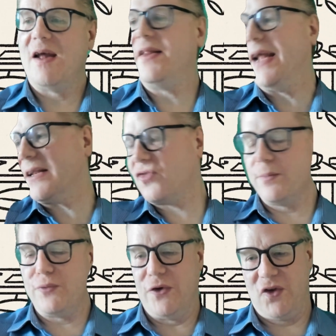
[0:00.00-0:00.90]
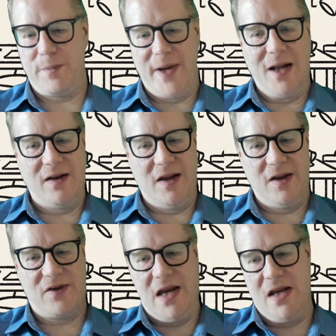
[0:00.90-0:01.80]
The actual process behind
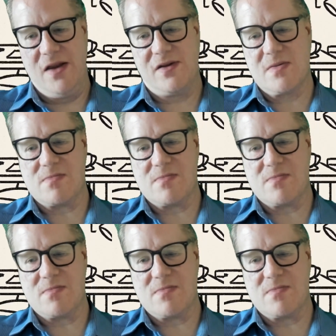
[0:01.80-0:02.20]
this is